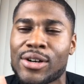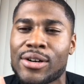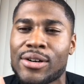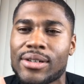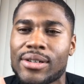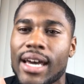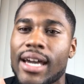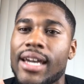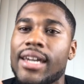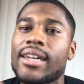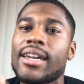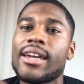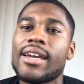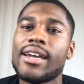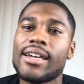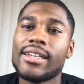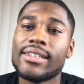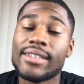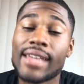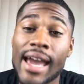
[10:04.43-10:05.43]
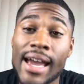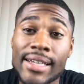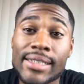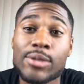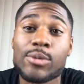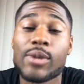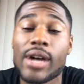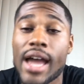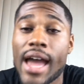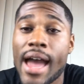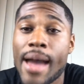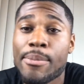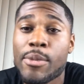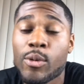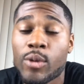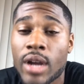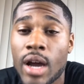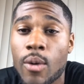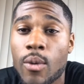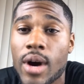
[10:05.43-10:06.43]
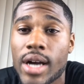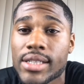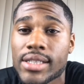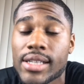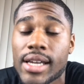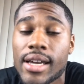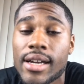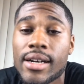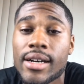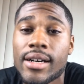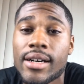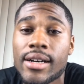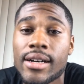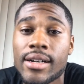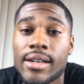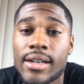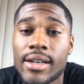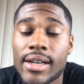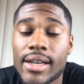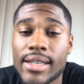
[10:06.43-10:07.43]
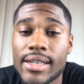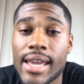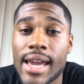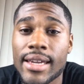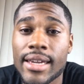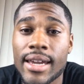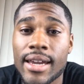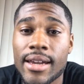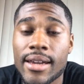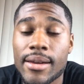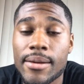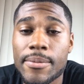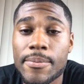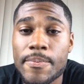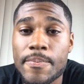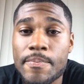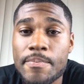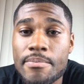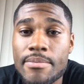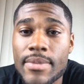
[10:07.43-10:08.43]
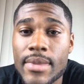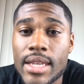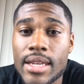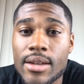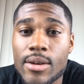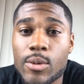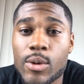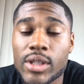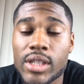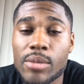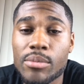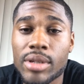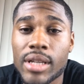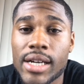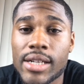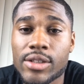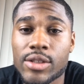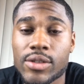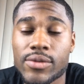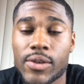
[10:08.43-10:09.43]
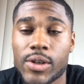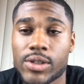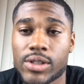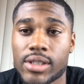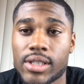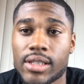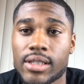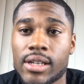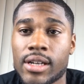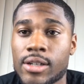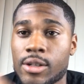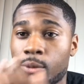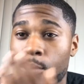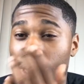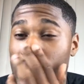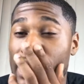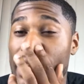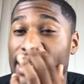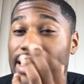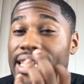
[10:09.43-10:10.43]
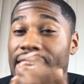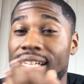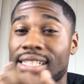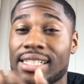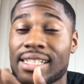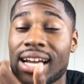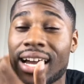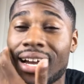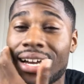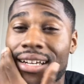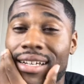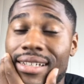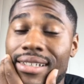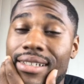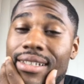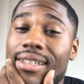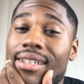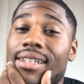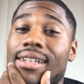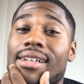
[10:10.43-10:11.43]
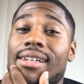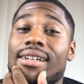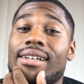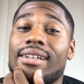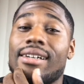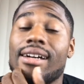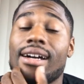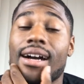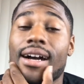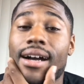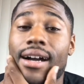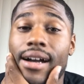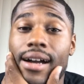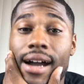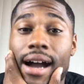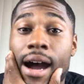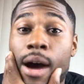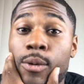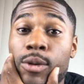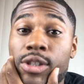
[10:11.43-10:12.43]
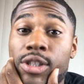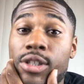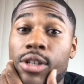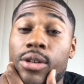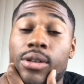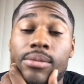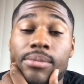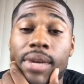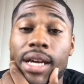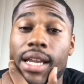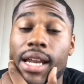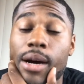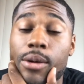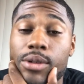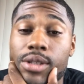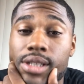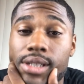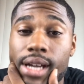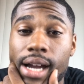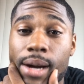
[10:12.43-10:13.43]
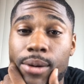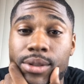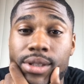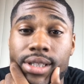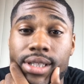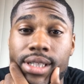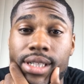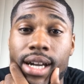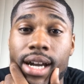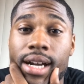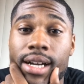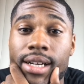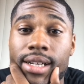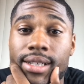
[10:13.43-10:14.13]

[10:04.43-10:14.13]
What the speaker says: Like that's what happened when I watched that game with the Blazers versus the Thunder. When he hit that shot, I was in shock.